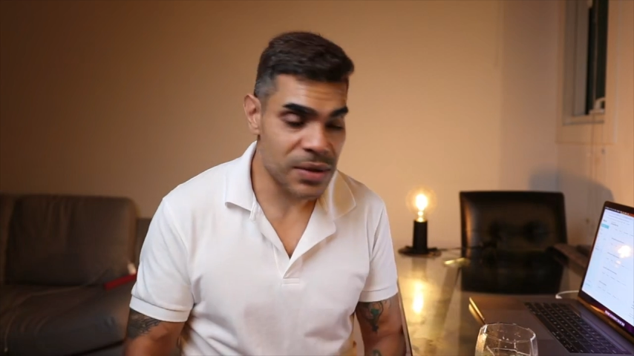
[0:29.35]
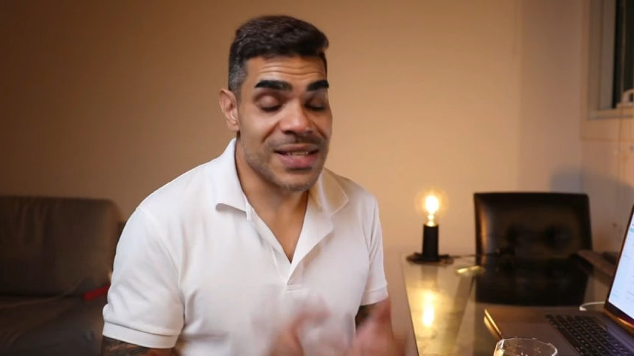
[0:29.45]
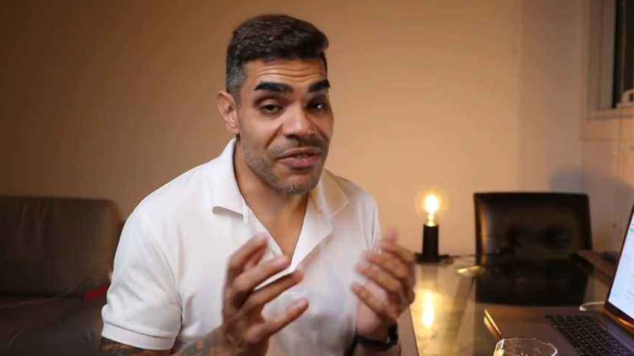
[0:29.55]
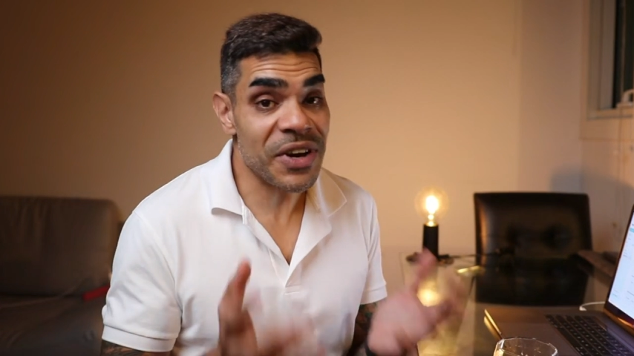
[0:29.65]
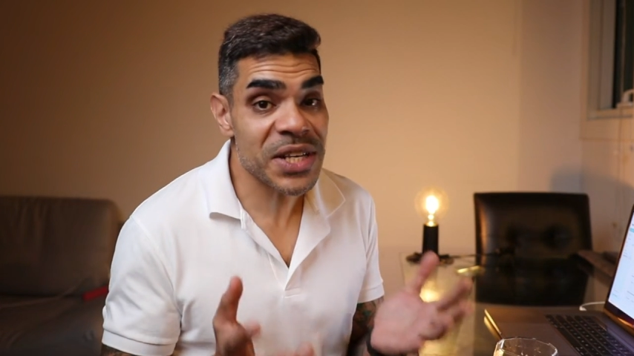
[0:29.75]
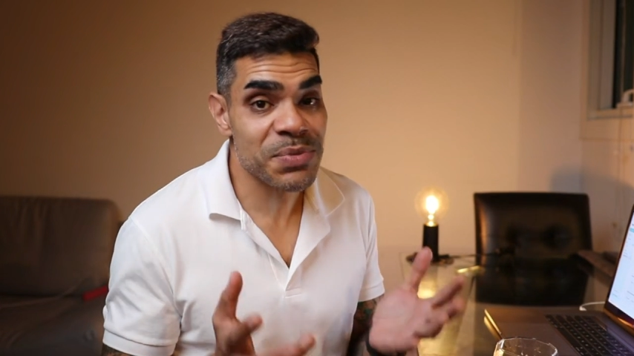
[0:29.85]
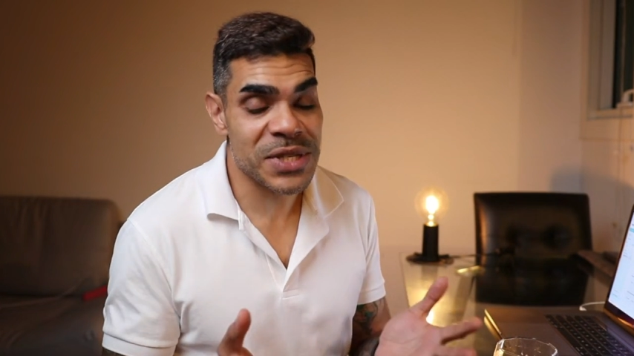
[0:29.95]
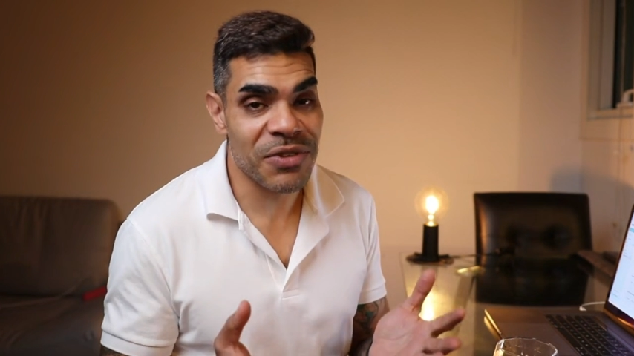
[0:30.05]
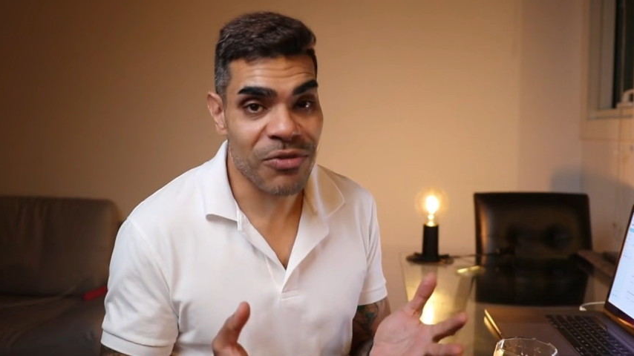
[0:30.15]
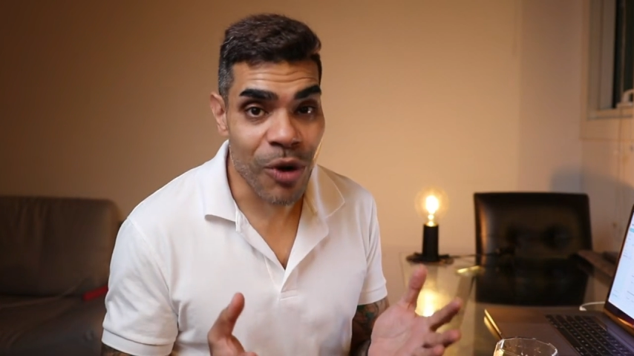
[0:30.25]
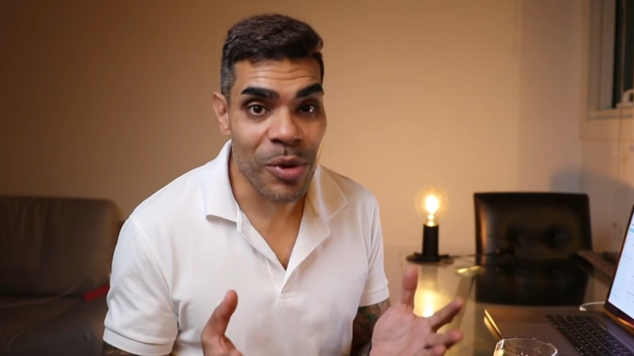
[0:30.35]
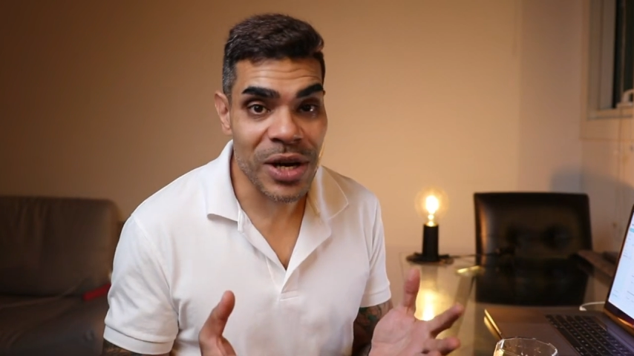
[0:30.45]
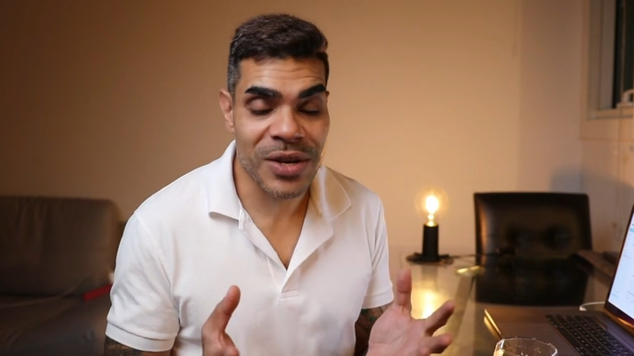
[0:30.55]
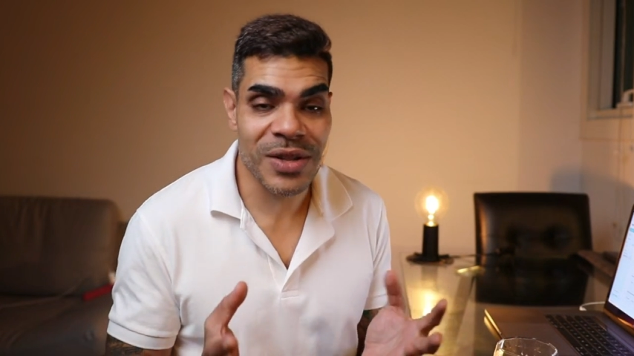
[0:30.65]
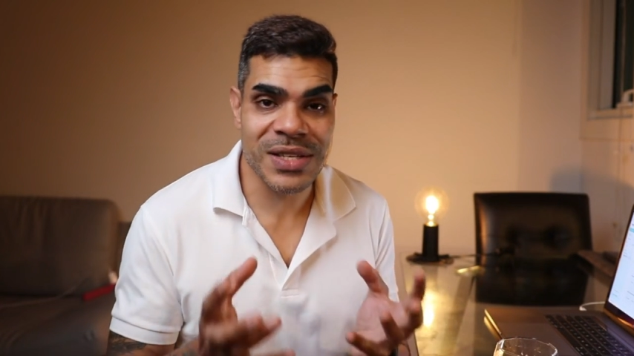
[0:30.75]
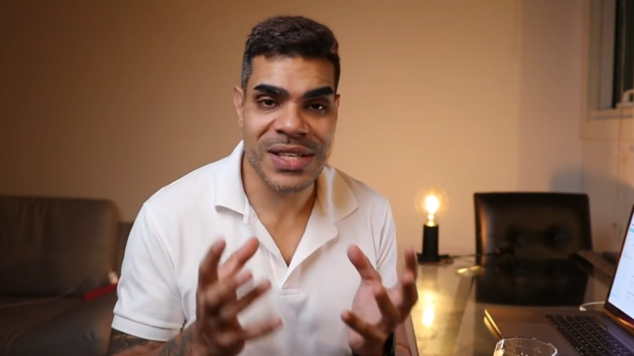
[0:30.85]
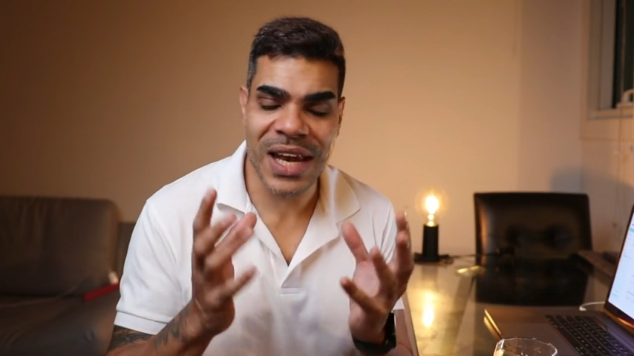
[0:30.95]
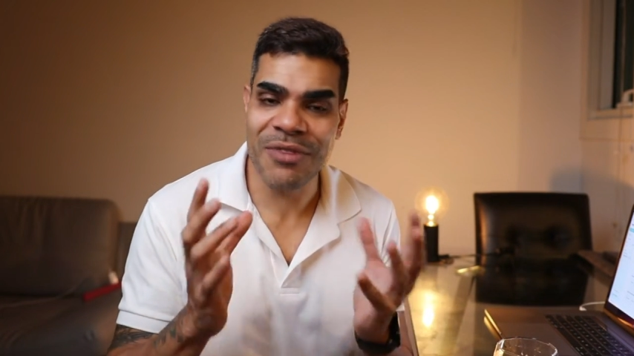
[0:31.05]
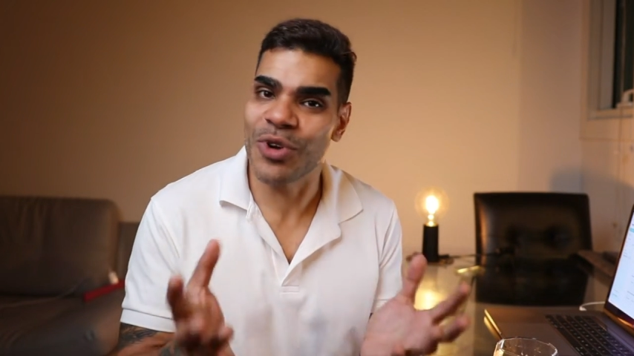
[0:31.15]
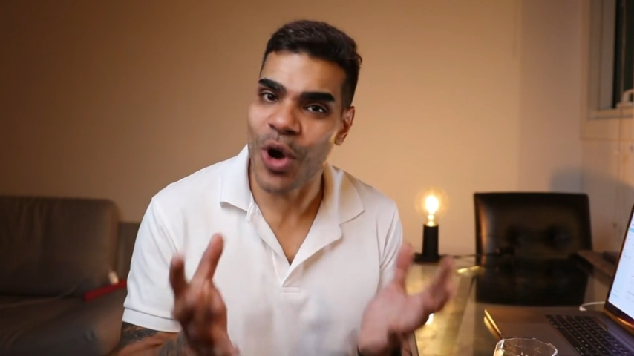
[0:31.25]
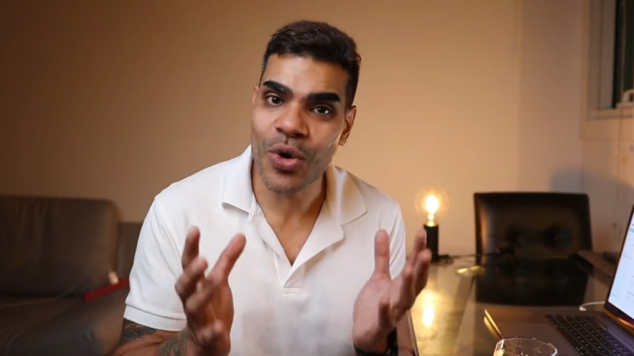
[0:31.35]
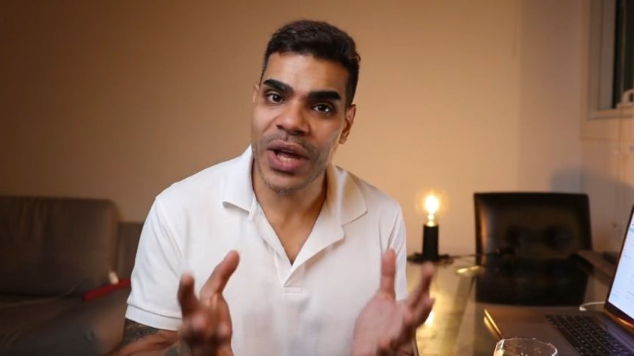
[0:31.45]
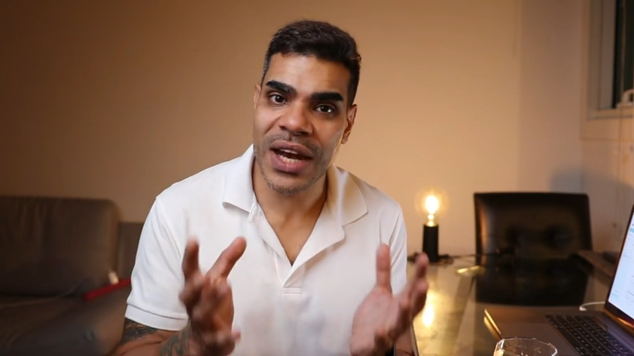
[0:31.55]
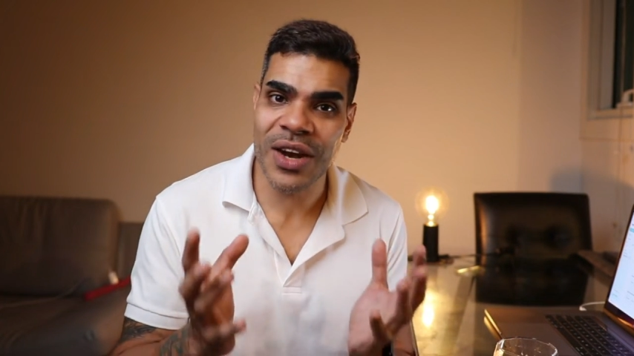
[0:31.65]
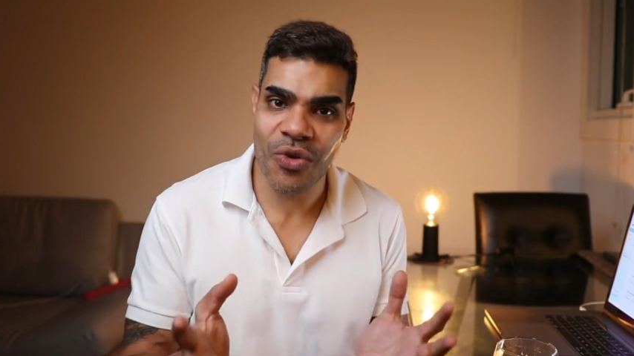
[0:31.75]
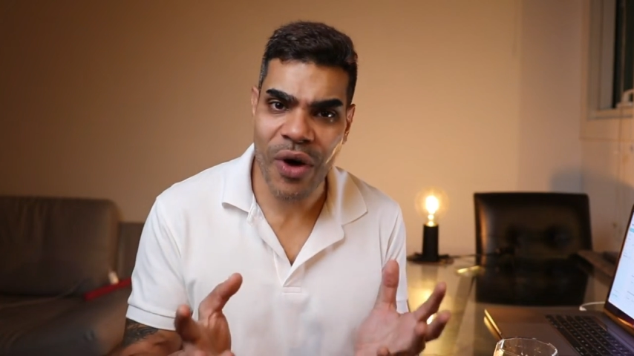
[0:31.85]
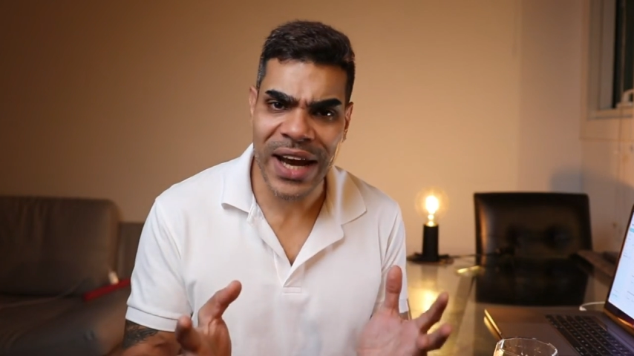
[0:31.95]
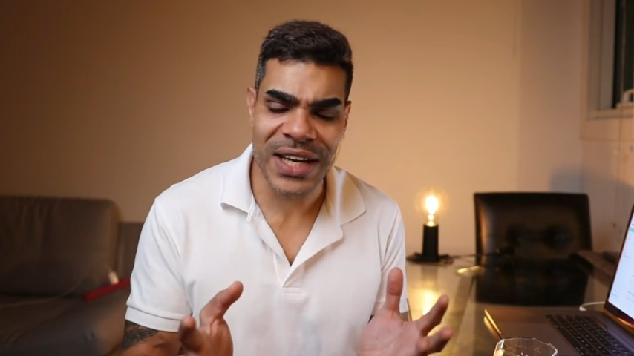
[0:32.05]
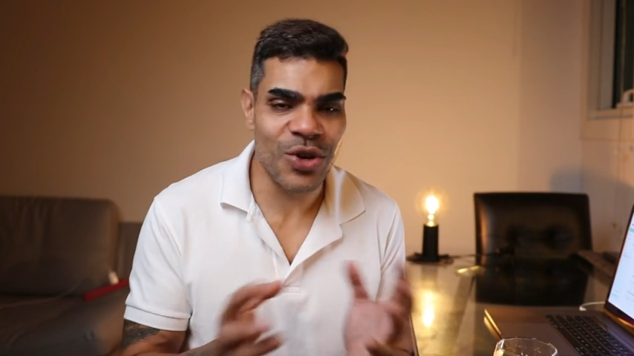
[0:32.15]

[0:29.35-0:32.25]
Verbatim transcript: There's a very specific formula to this. And if you don't get it right,